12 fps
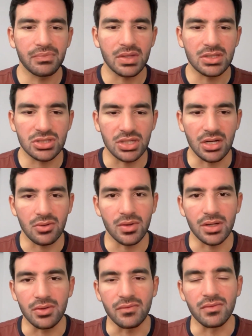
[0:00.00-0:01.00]
share where
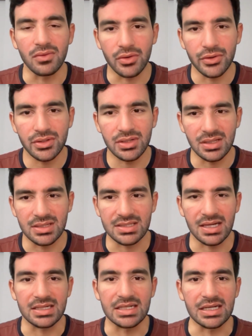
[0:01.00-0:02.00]
you've learned this
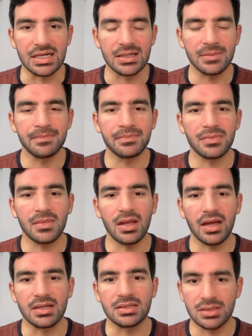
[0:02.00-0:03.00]
idea
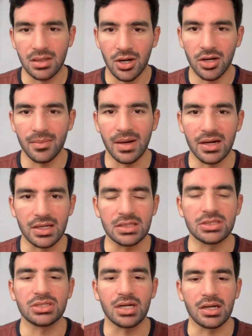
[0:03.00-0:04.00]
and talk about it,
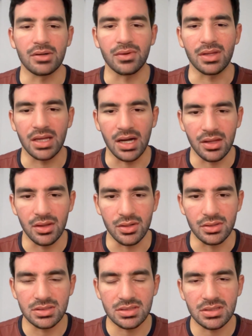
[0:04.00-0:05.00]
share it with
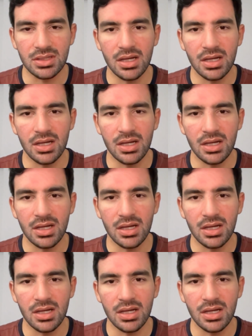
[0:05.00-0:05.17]
others.